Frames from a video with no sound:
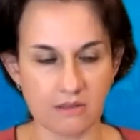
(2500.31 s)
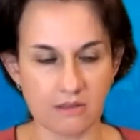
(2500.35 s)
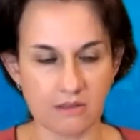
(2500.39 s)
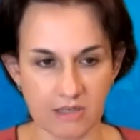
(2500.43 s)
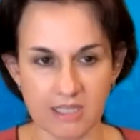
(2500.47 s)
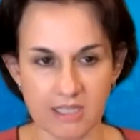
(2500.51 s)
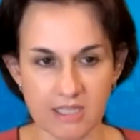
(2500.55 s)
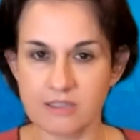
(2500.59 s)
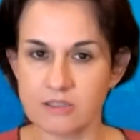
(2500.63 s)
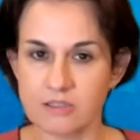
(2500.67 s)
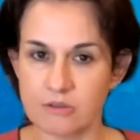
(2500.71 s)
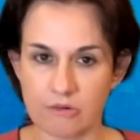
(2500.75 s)

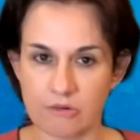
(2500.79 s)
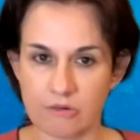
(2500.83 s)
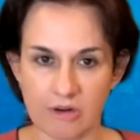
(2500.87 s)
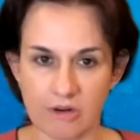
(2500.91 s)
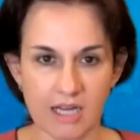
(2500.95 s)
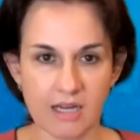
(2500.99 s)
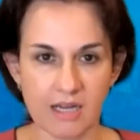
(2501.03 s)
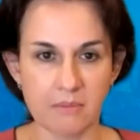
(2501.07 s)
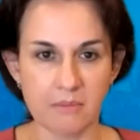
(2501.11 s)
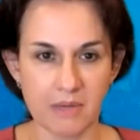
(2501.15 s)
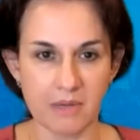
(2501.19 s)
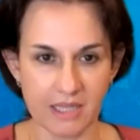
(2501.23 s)
thrilled to
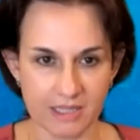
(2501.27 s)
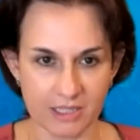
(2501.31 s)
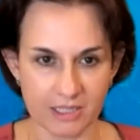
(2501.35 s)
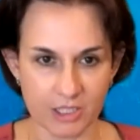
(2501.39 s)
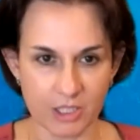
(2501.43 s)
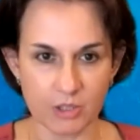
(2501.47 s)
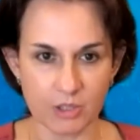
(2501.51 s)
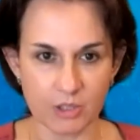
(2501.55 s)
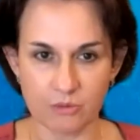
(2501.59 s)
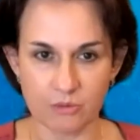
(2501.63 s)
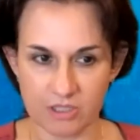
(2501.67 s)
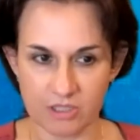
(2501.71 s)
recommend
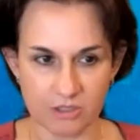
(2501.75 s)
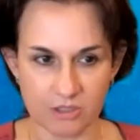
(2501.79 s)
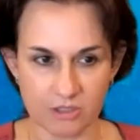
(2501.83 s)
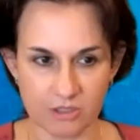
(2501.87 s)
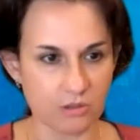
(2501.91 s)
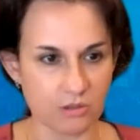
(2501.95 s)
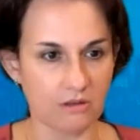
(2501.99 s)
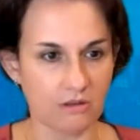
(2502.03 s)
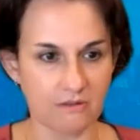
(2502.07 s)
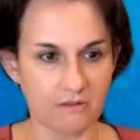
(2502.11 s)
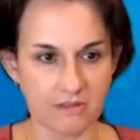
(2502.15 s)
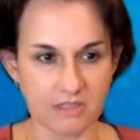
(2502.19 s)
you and your
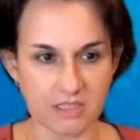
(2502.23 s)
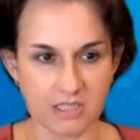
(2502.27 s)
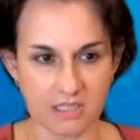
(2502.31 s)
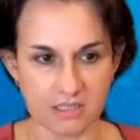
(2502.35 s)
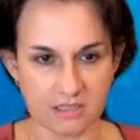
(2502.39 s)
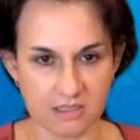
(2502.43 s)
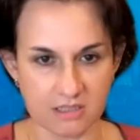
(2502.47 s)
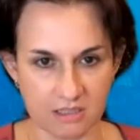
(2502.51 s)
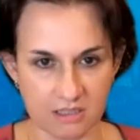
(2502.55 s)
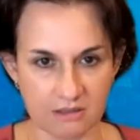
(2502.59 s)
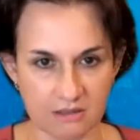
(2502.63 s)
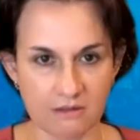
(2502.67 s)

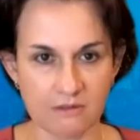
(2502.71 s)
services.